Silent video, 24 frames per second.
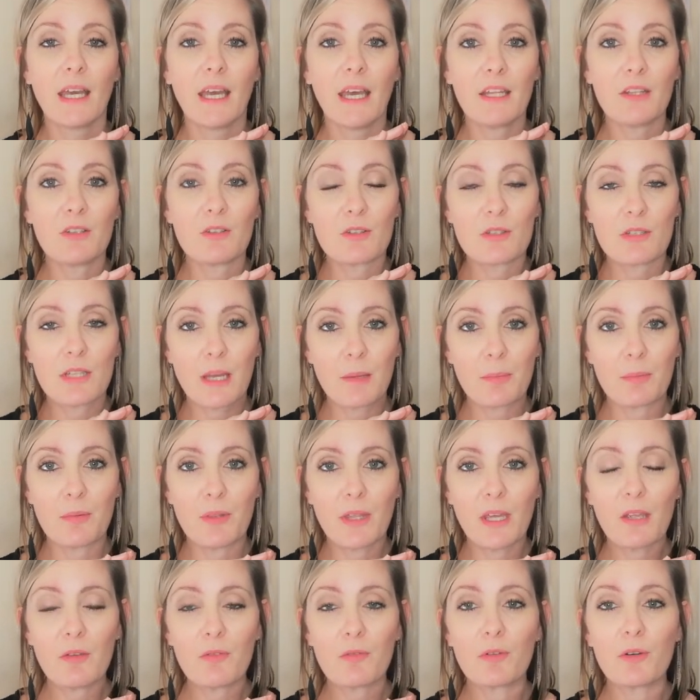And you tap
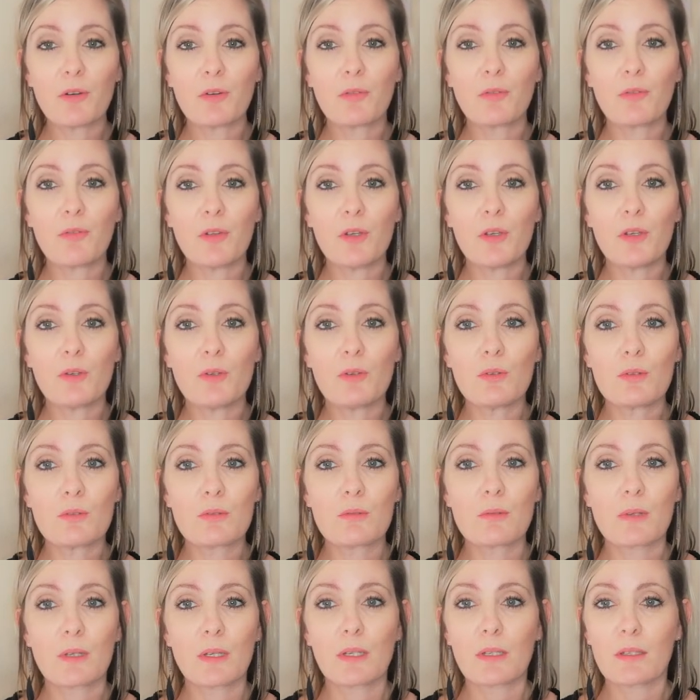there for a few
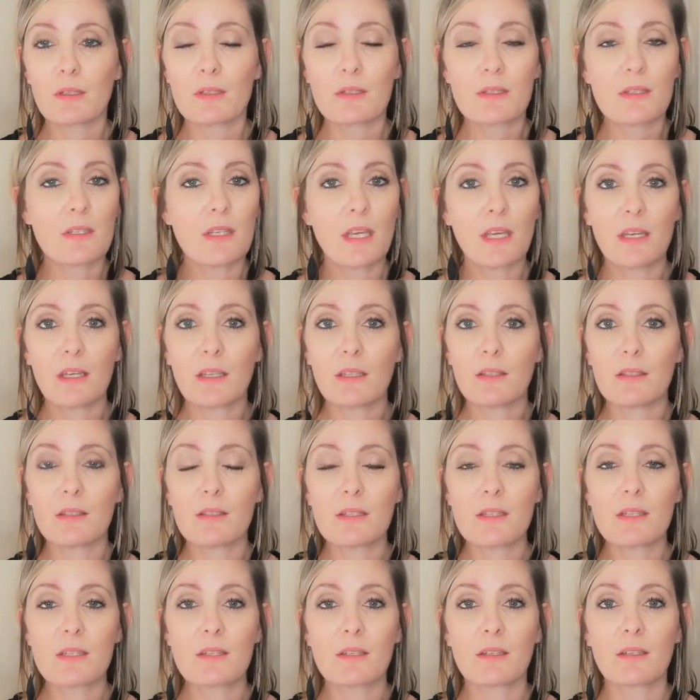
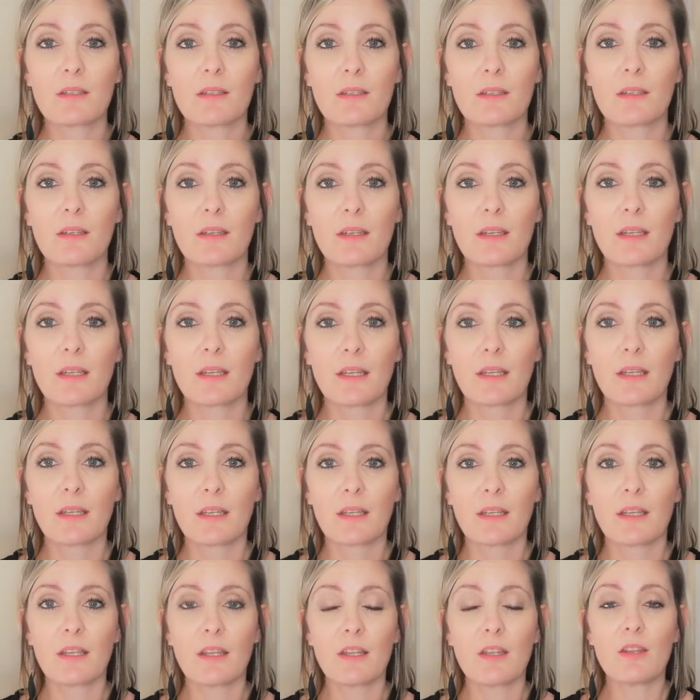seconds.
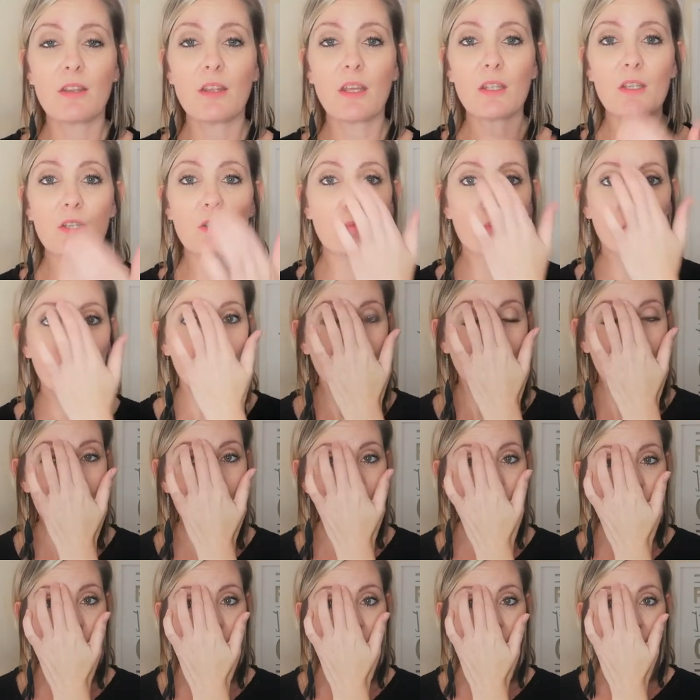Then you move
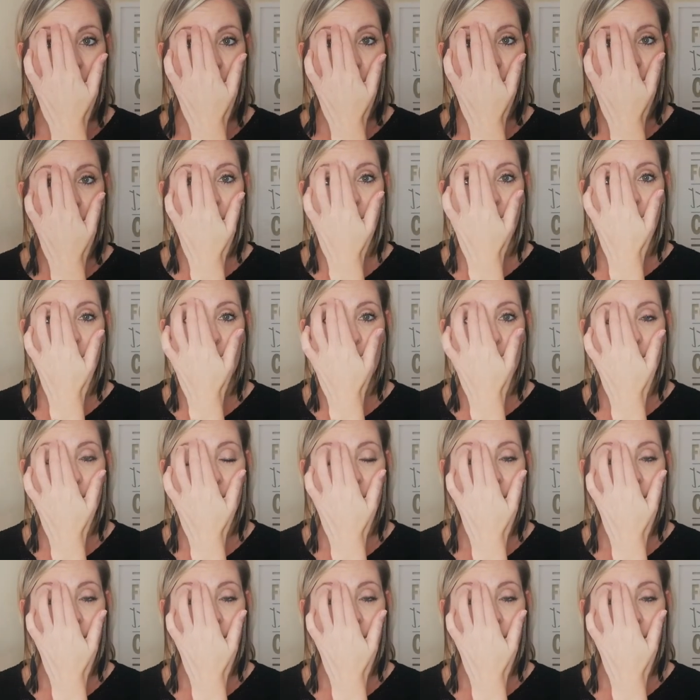to eyebrow.